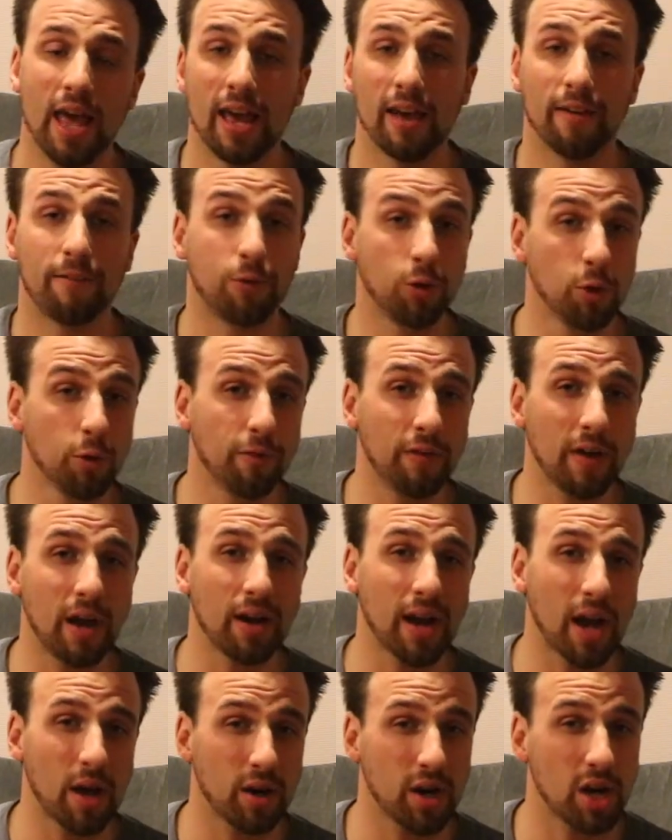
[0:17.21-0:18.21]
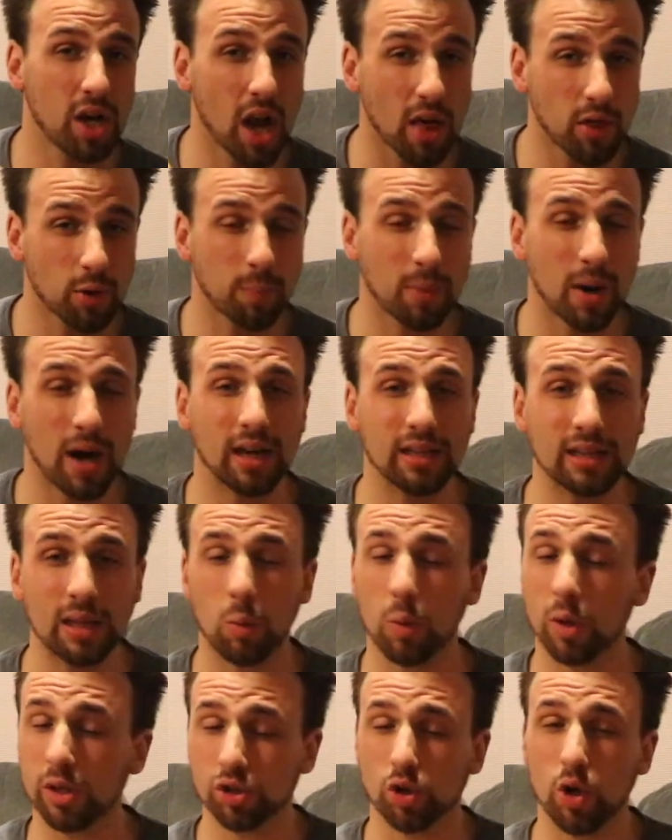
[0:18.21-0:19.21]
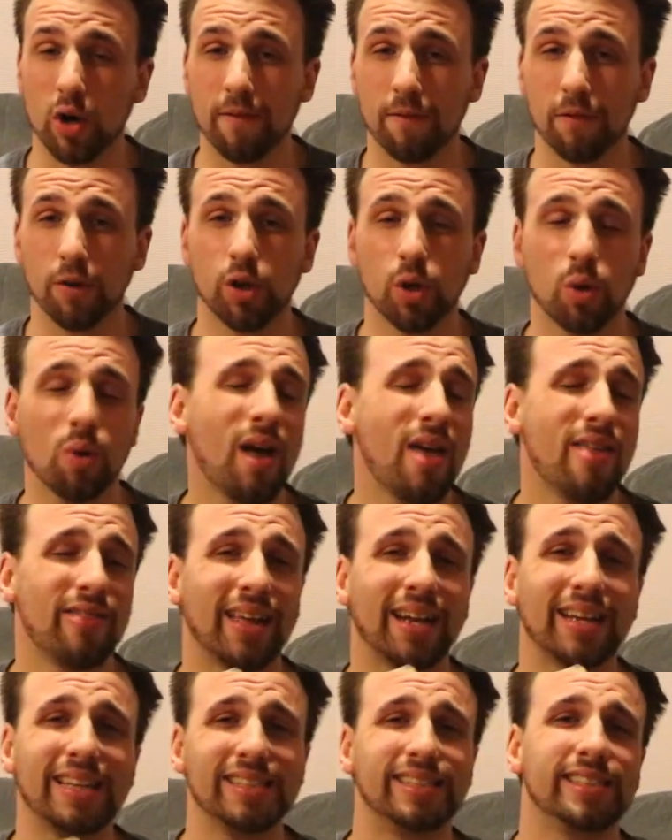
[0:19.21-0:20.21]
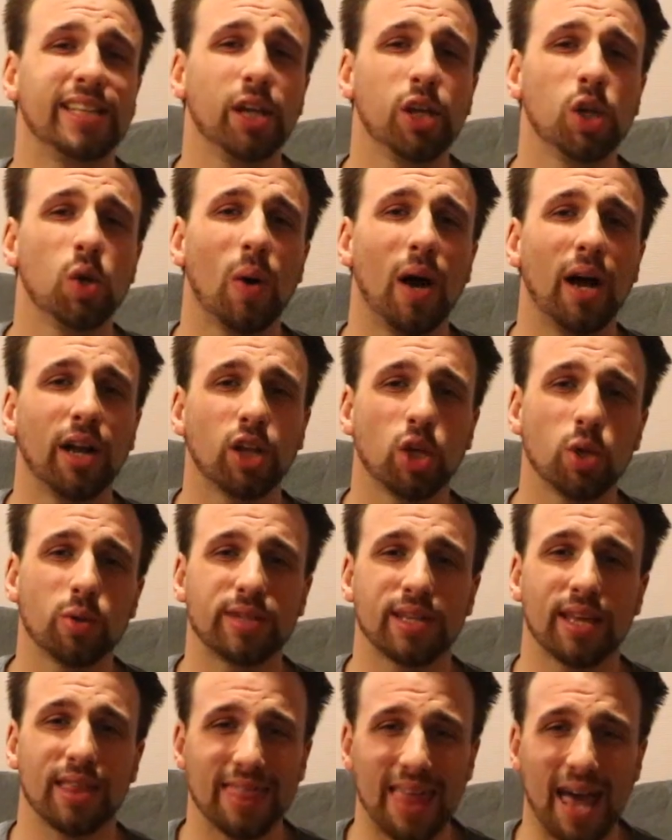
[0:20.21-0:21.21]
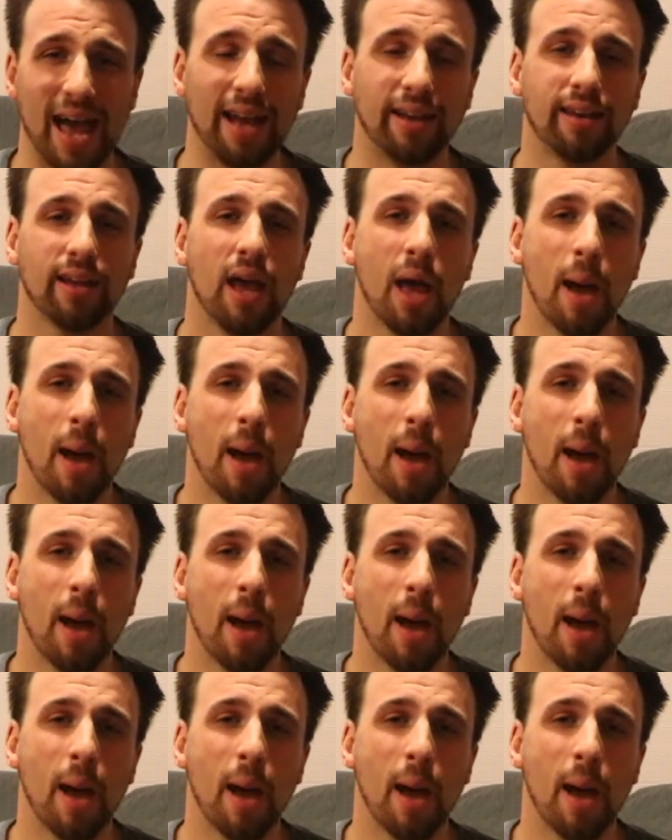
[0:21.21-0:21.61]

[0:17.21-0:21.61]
If you found out another product that works great for you, then continue on using that.